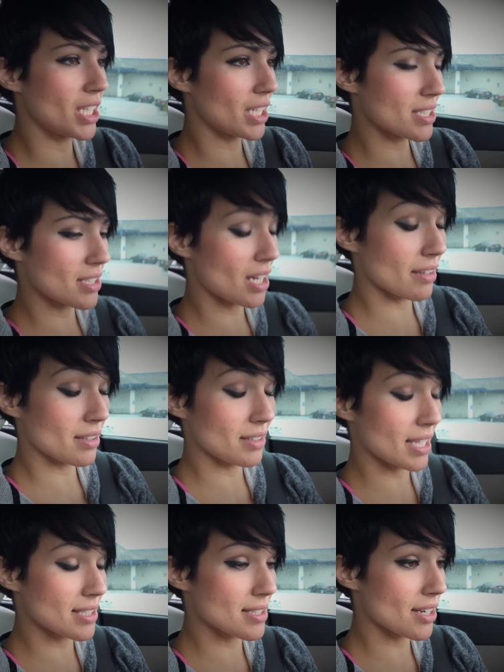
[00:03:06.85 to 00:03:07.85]
and it's not
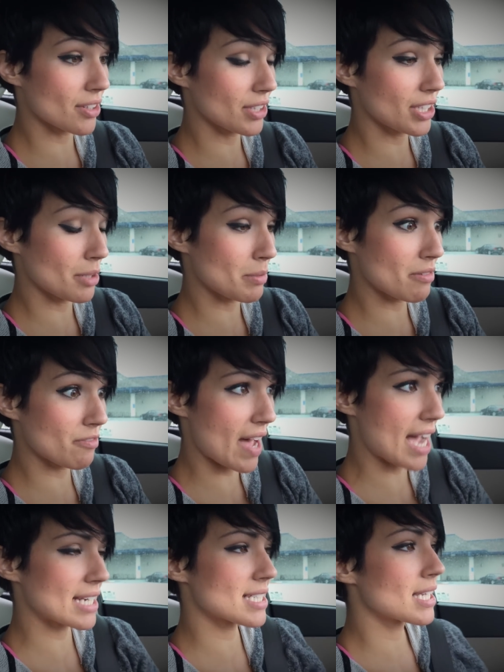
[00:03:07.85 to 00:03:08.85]
necessarily going to be
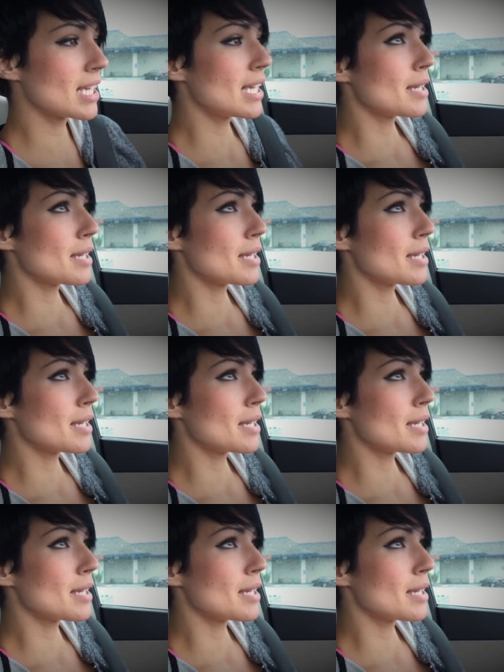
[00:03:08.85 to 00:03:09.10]
fact,